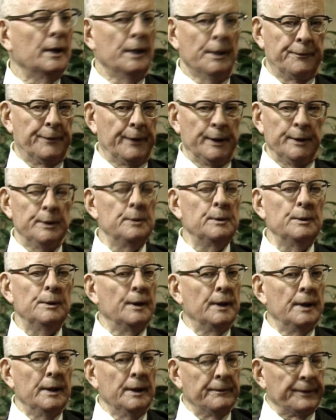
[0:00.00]
If they
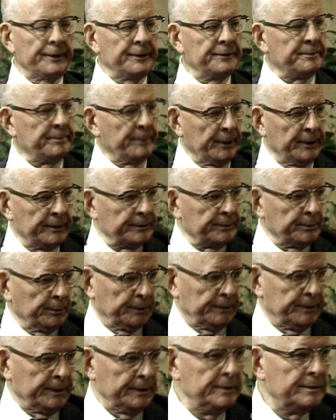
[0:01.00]
knew, if experience
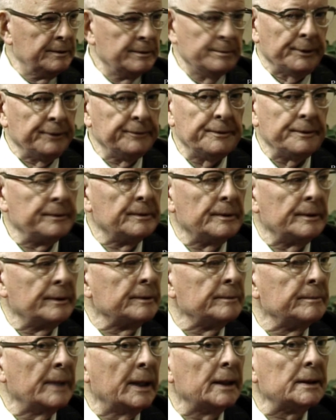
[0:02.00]
would teach, Mr.
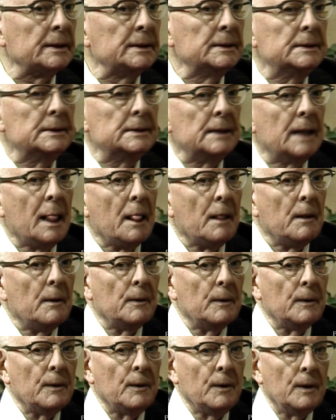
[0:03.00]
Scherkenbach,
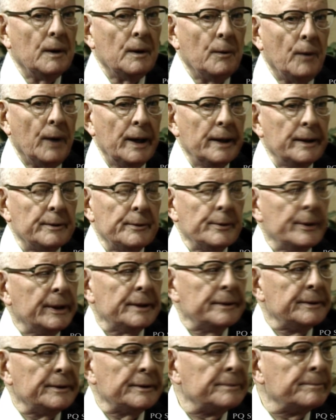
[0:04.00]
why are we
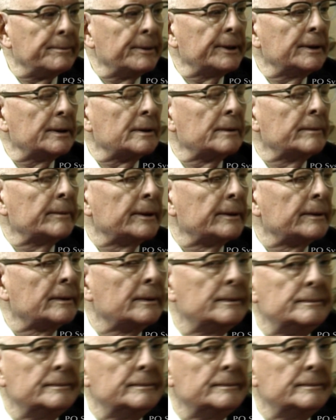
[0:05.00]
in this predicament?